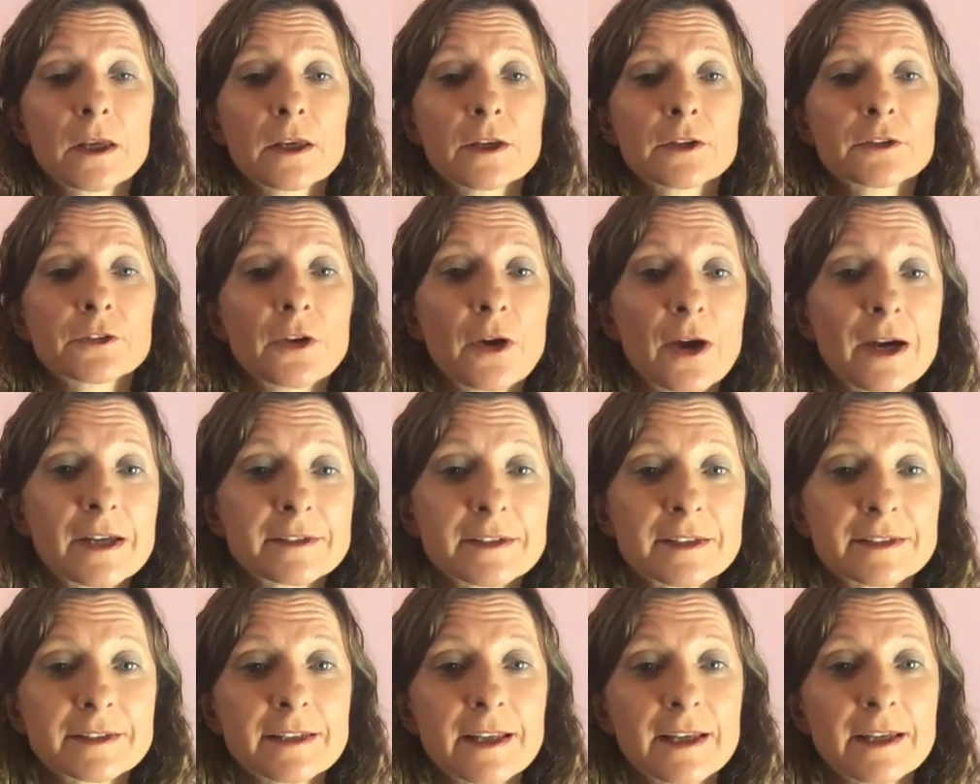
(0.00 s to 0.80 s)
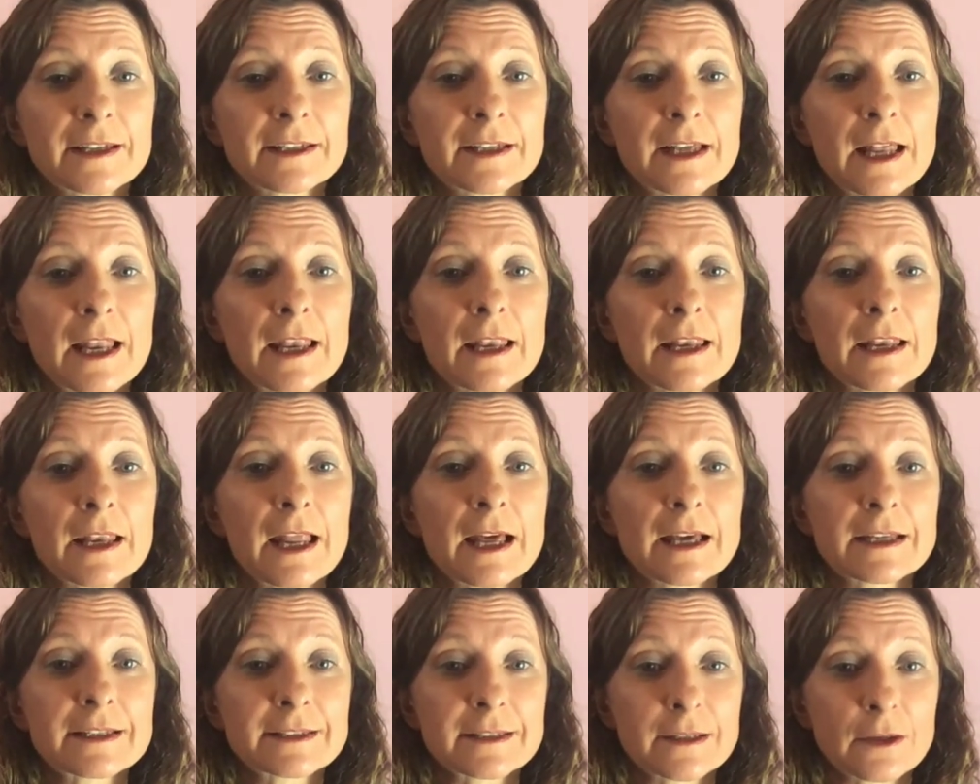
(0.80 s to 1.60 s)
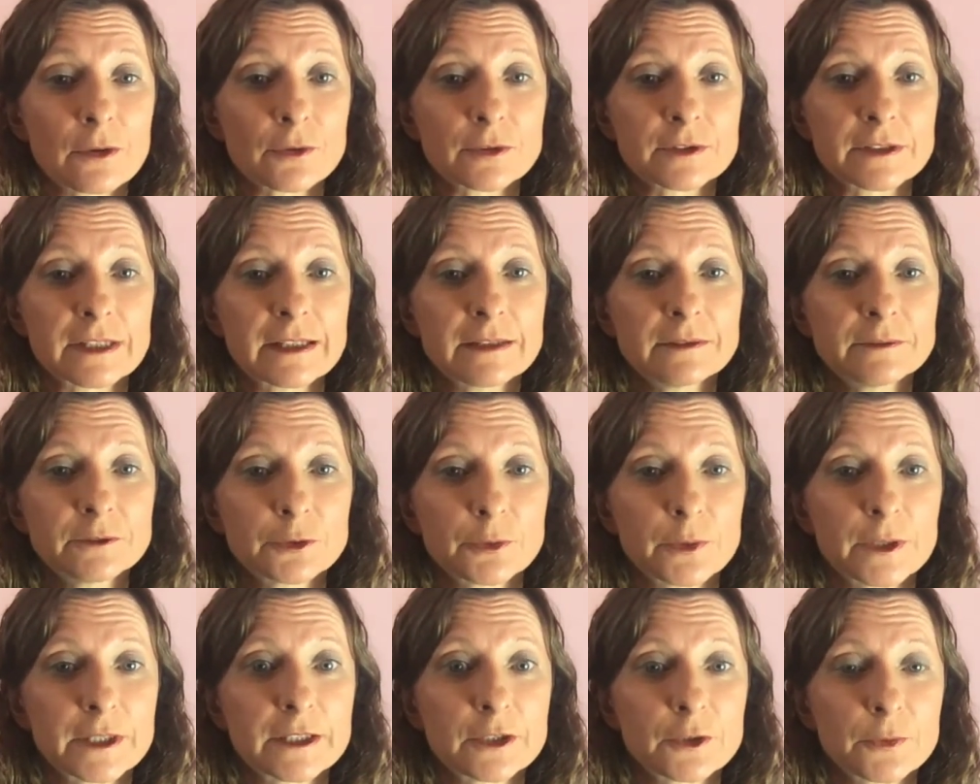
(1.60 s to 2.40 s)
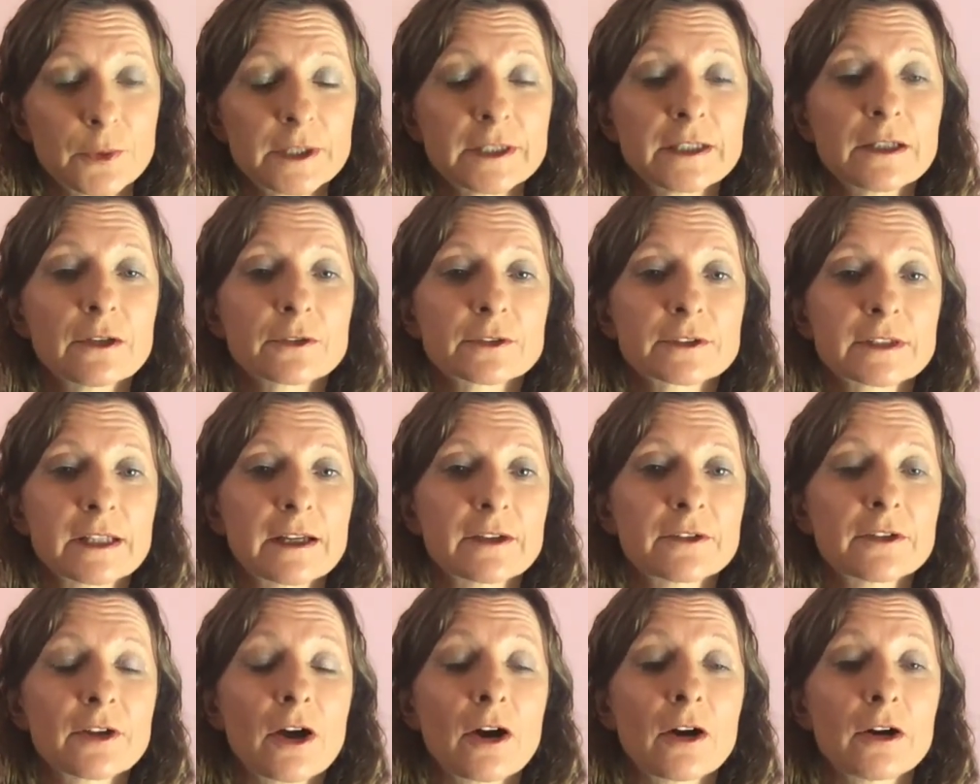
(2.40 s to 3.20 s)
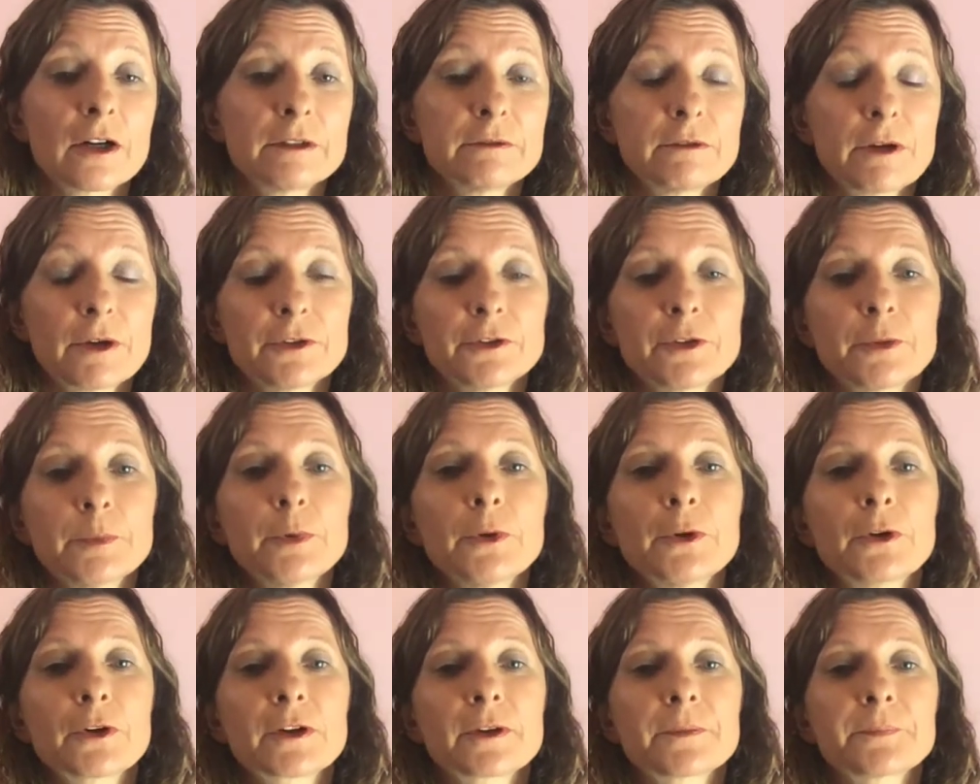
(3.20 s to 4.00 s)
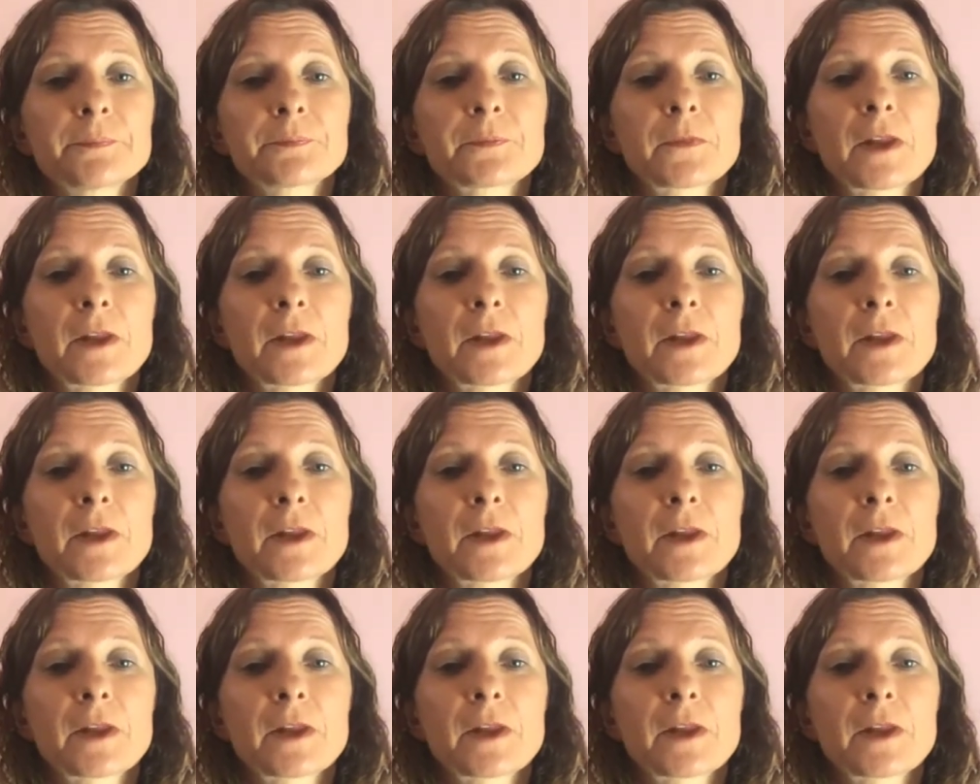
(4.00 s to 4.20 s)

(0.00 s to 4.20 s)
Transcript: So as I say, last lockdown, 2020 lockdown, I wrote a book.